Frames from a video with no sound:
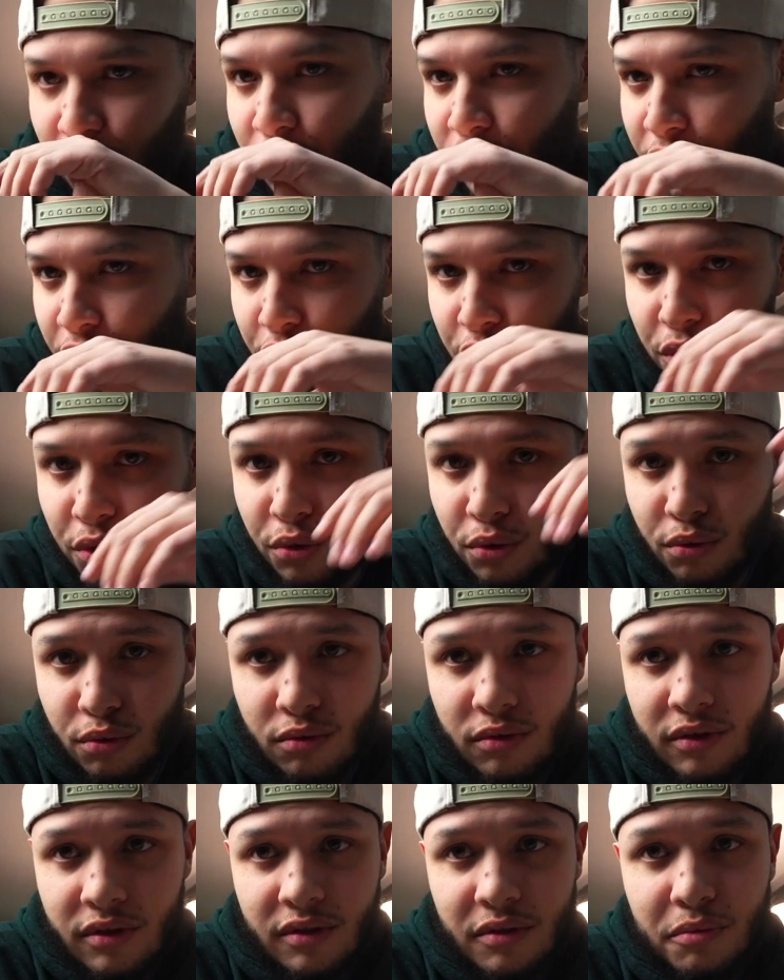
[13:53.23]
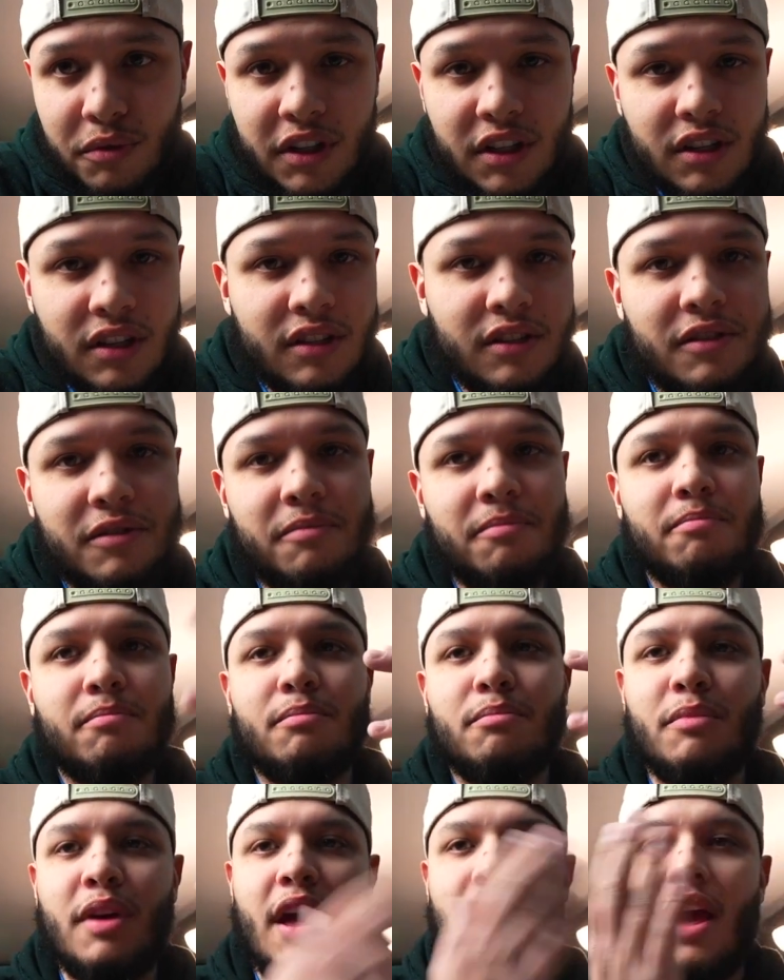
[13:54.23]
June, which is
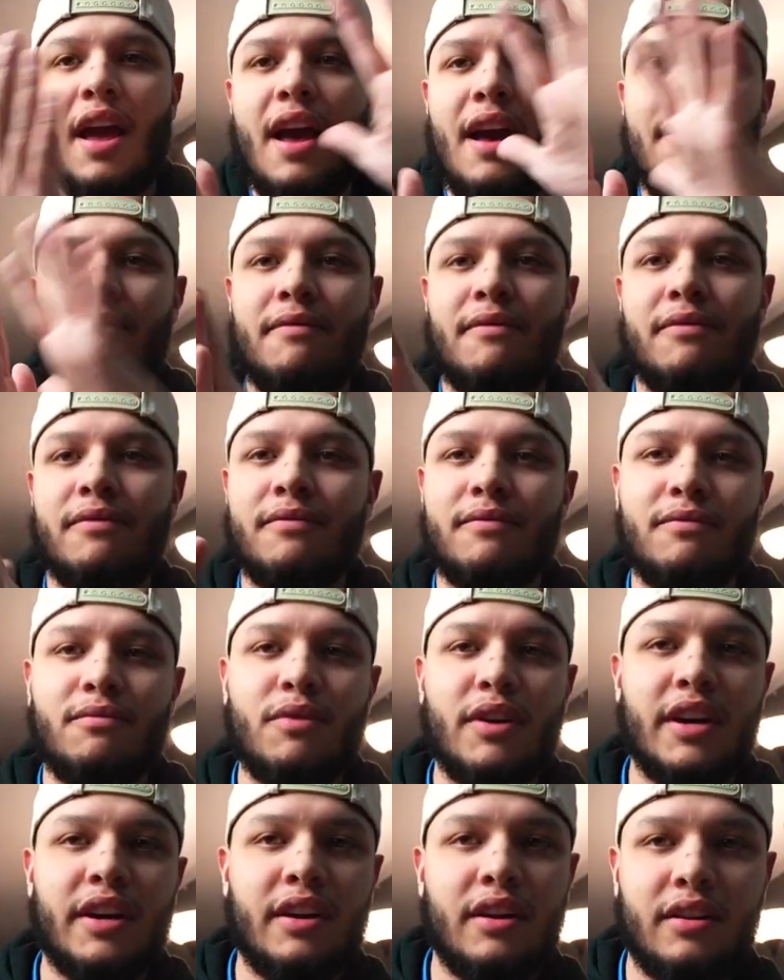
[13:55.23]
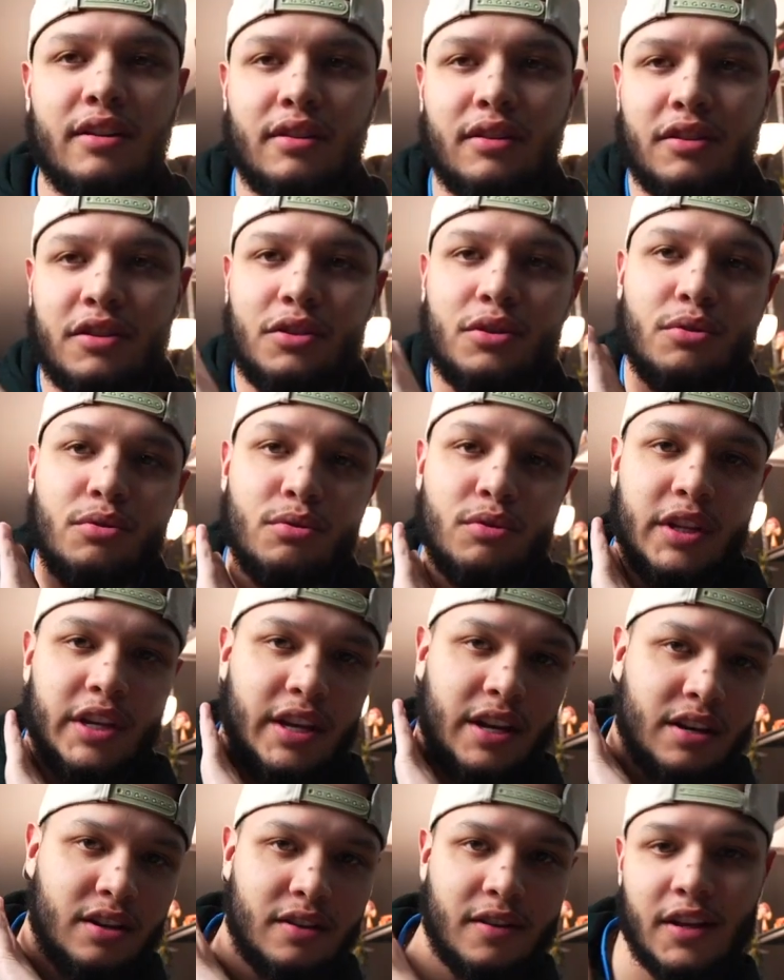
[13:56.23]
halfway through the
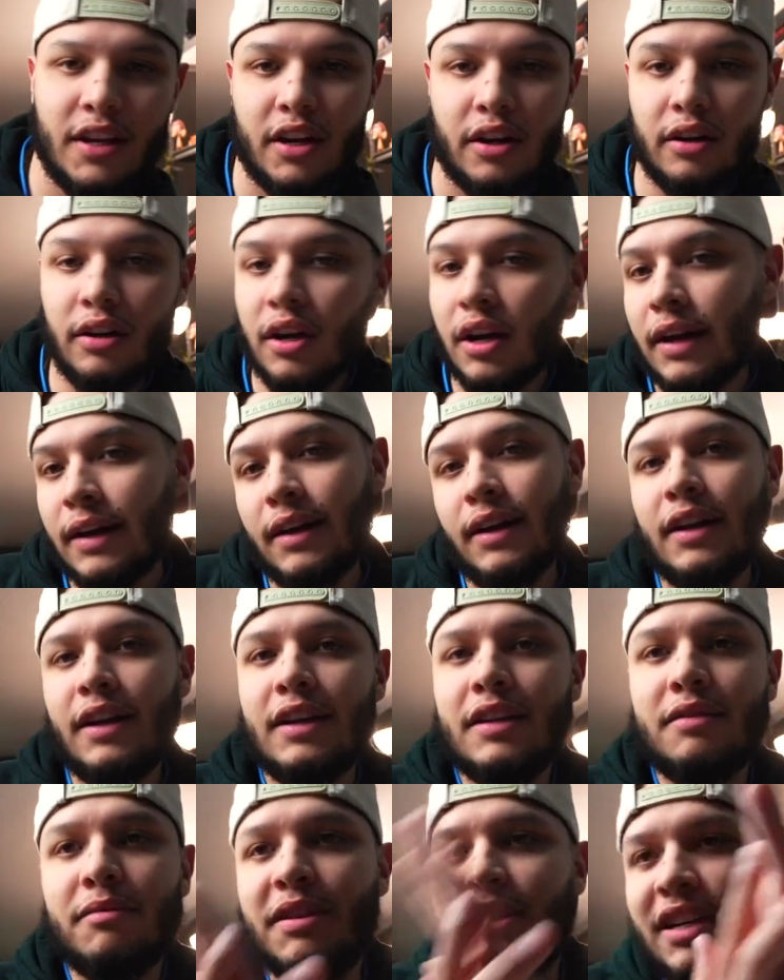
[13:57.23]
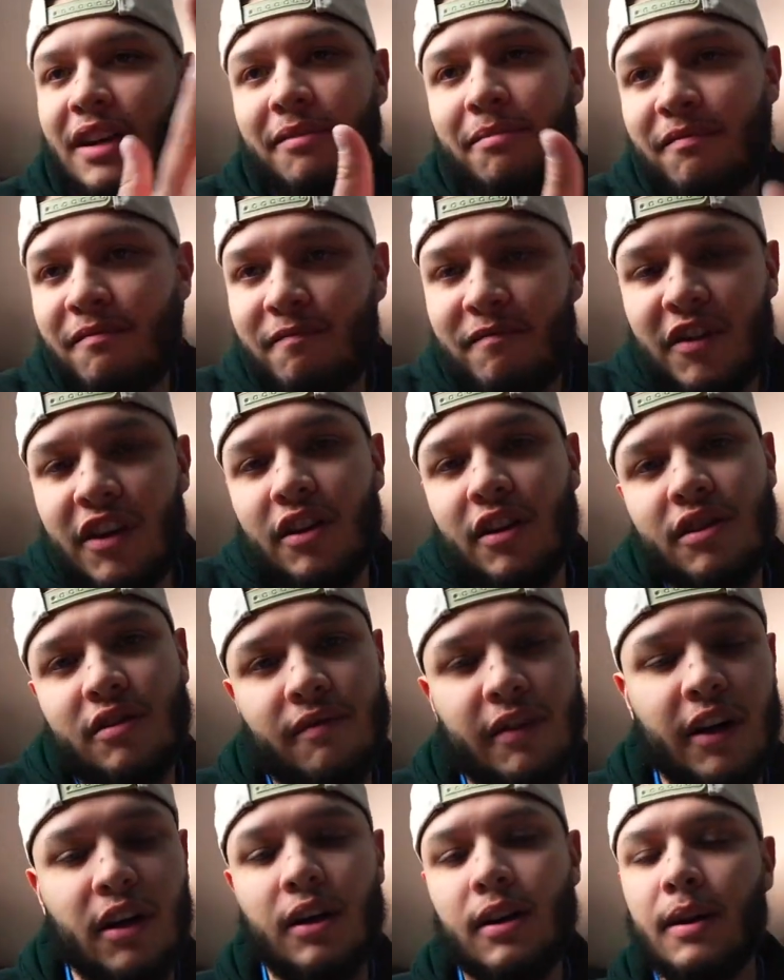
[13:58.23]
end of the year, so which I feel is
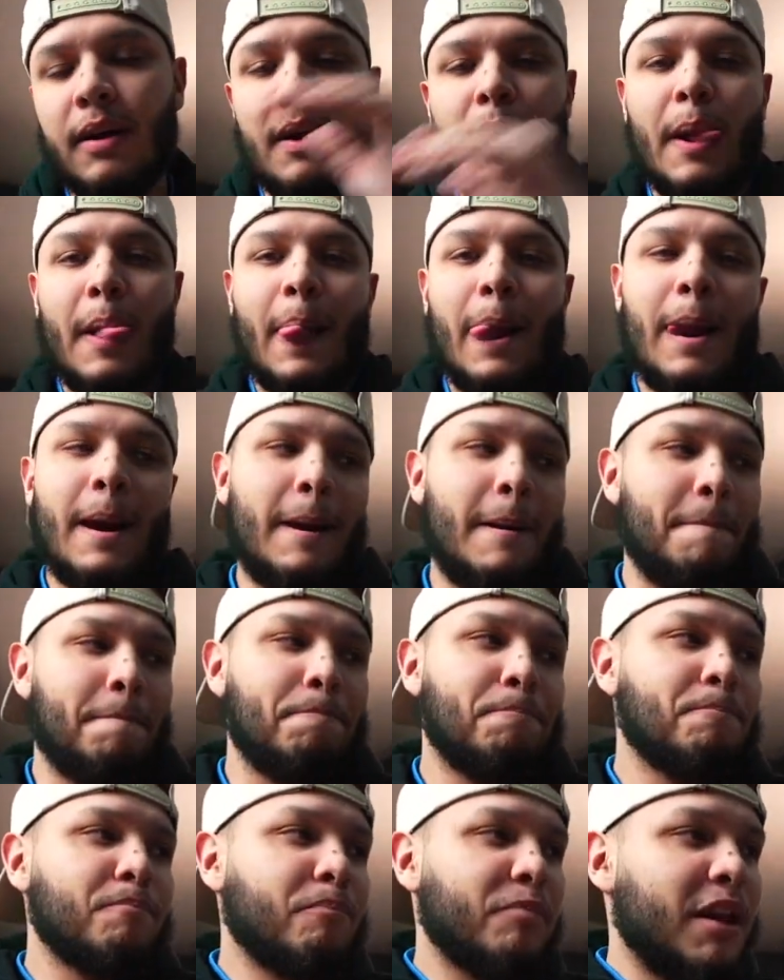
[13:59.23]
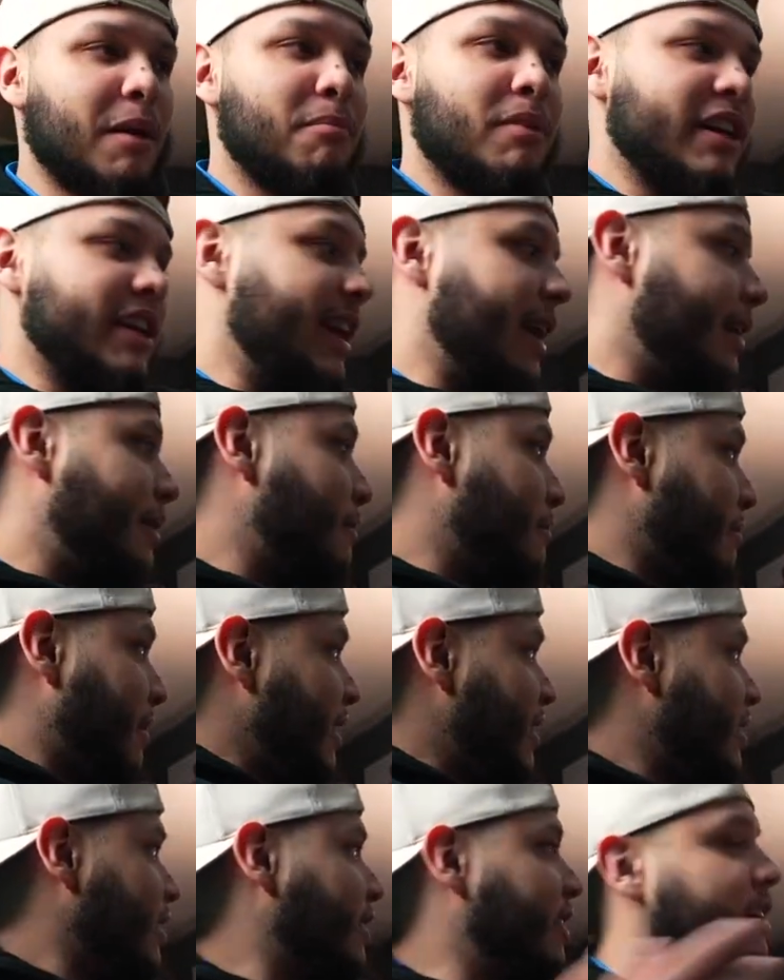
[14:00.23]
fair. But yeah,
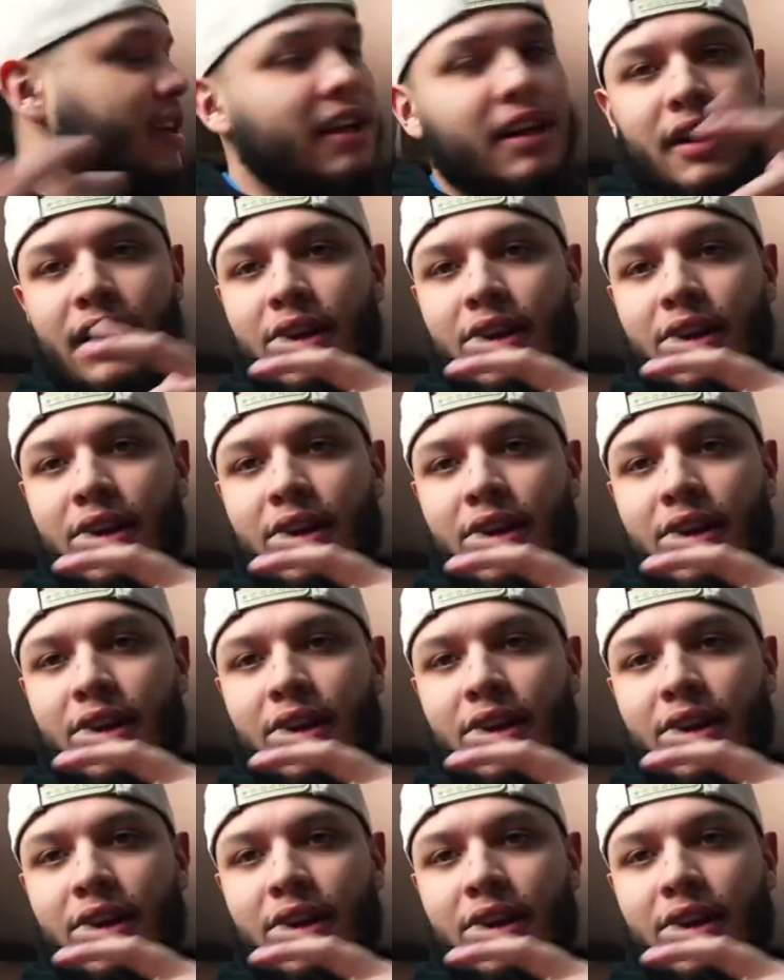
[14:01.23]
basically